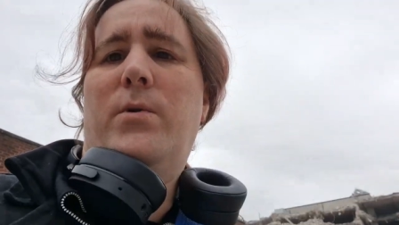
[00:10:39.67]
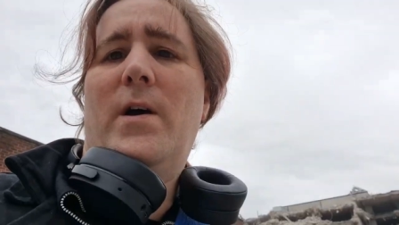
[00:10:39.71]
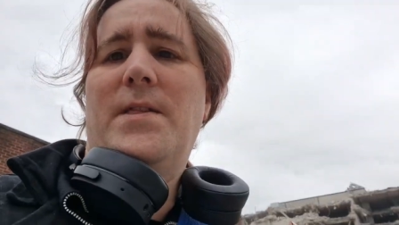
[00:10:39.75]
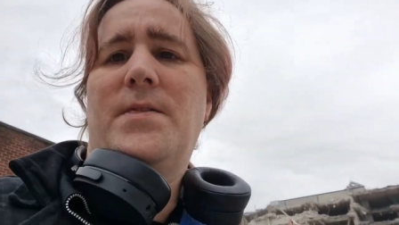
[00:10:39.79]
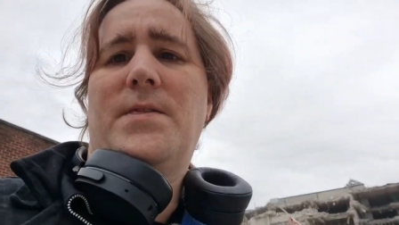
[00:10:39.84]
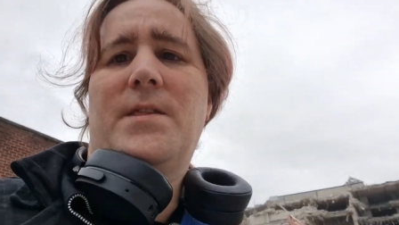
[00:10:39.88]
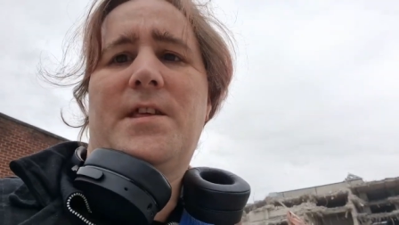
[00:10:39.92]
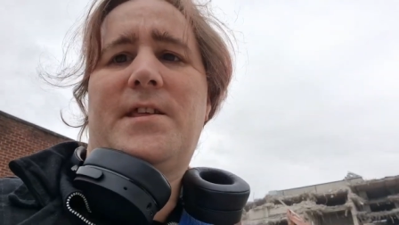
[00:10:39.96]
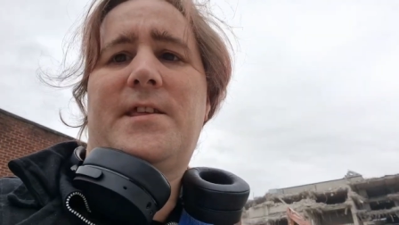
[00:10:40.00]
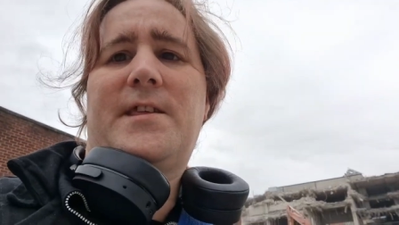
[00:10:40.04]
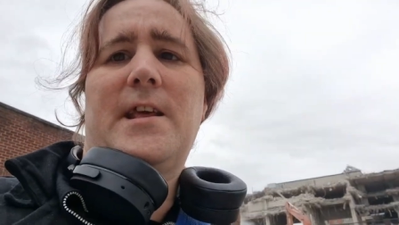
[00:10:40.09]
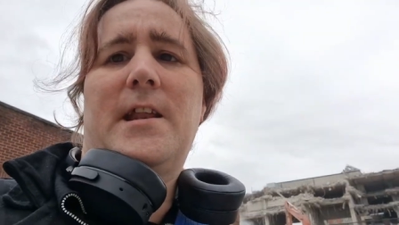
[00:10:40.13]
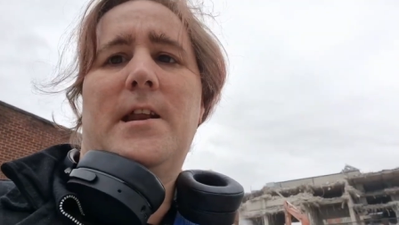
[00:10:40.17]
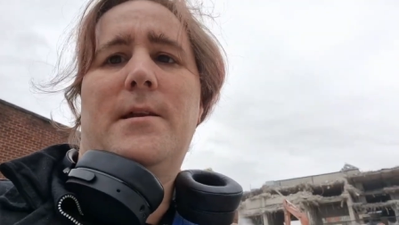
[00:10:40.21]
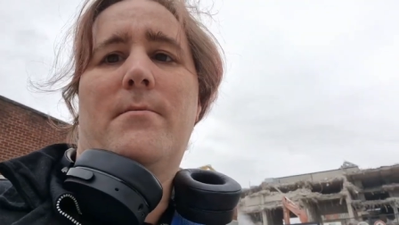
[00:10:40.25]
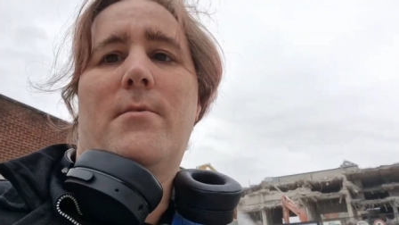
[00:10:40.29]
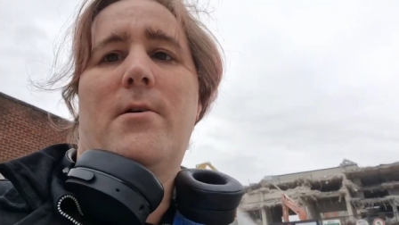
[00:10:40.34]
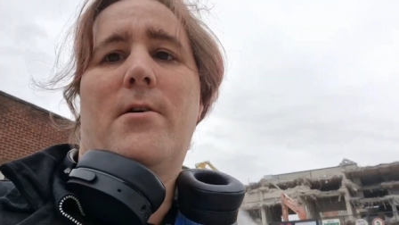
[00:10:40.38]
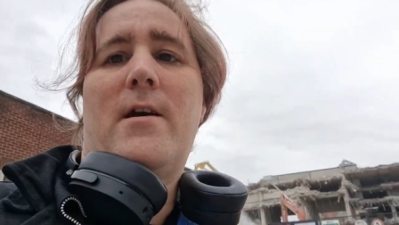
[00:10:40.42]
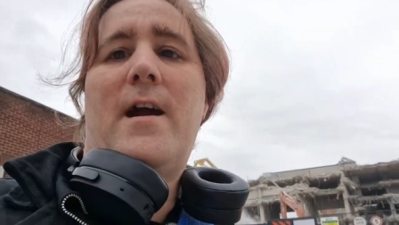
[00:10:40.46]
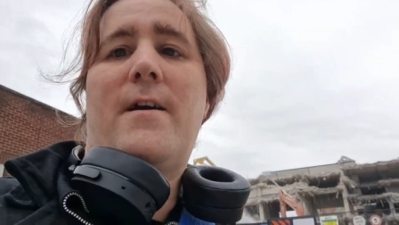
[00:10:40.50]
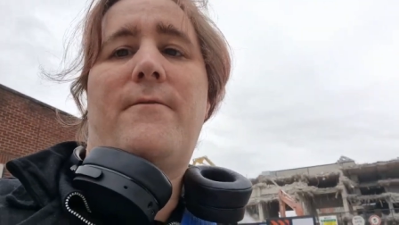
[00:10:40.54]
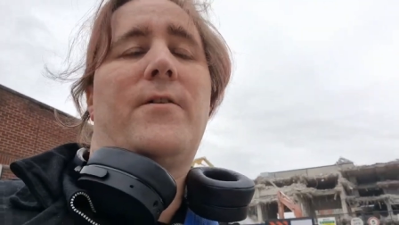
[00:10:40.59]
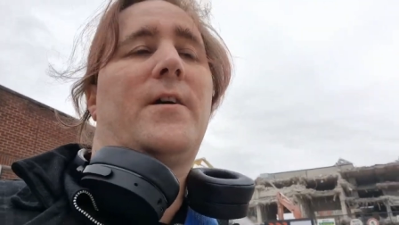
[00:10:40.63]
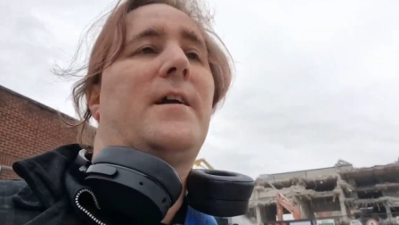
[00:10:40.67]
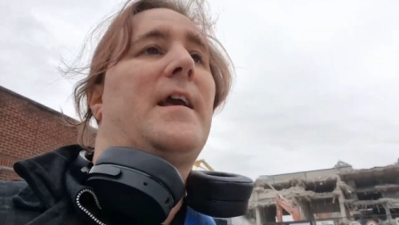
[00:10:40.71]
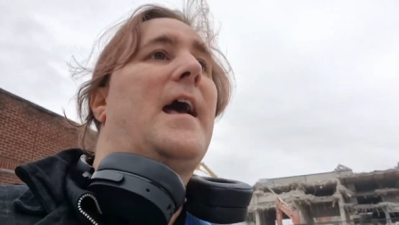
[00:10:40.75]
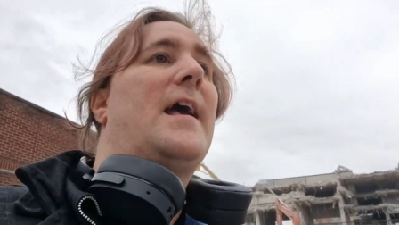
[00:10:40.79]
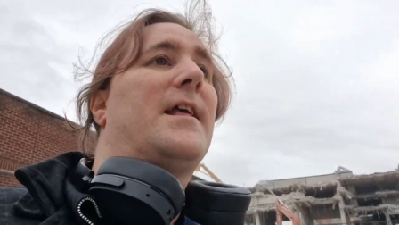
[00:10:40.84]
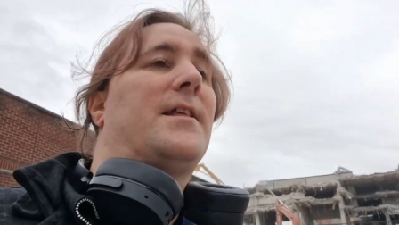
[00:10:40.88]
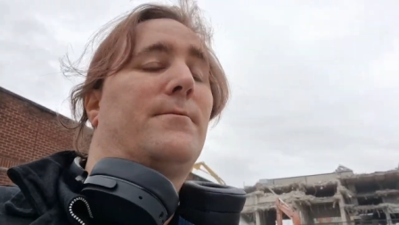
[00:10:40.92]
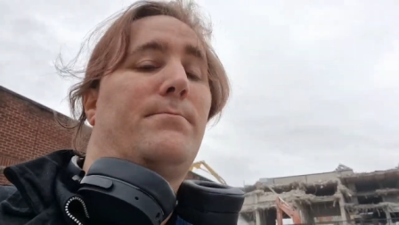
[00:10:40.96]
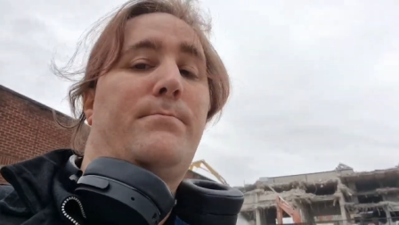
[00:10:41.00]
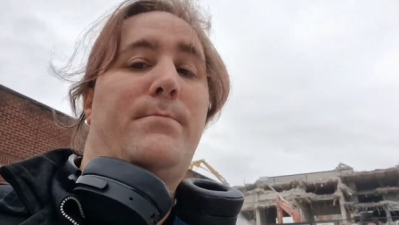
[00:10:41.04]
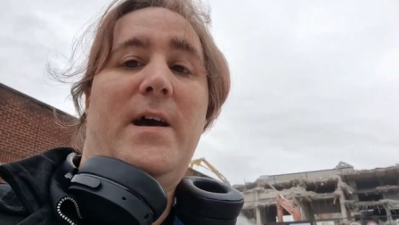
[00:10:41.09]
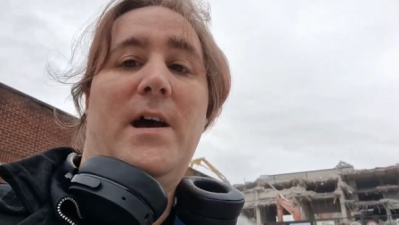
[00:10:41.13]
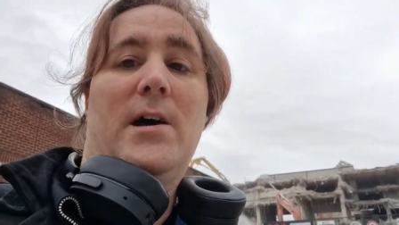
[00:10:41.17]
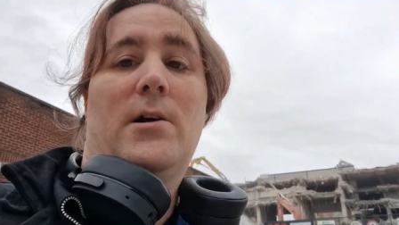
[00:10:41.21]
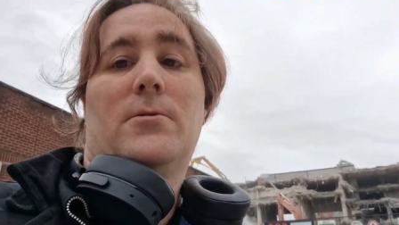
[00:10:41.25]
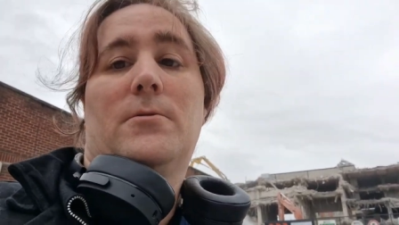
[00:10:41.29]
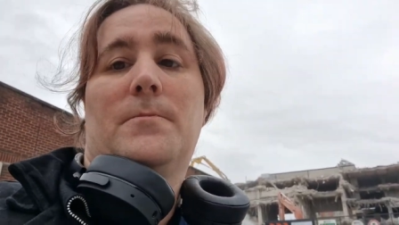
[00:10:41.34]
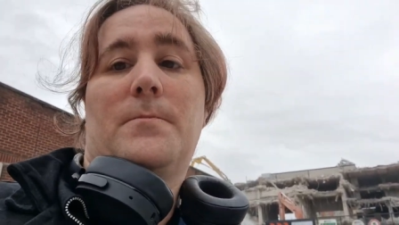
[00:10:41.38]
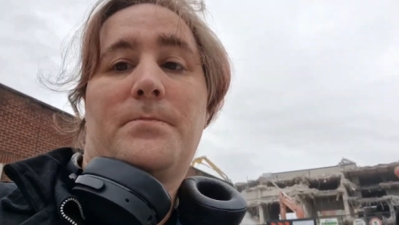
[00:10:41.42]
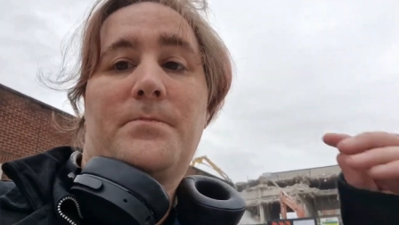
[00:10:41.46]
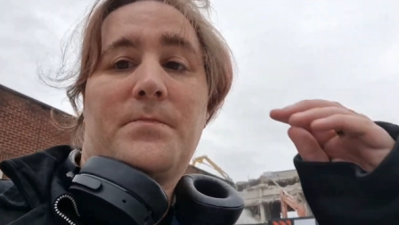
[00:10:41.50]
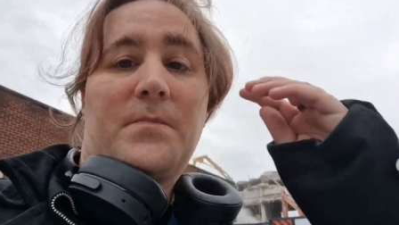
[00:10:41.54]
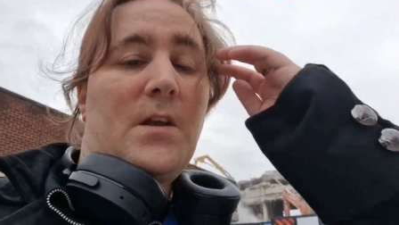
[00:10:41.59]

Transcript: when the cinema ever gets built,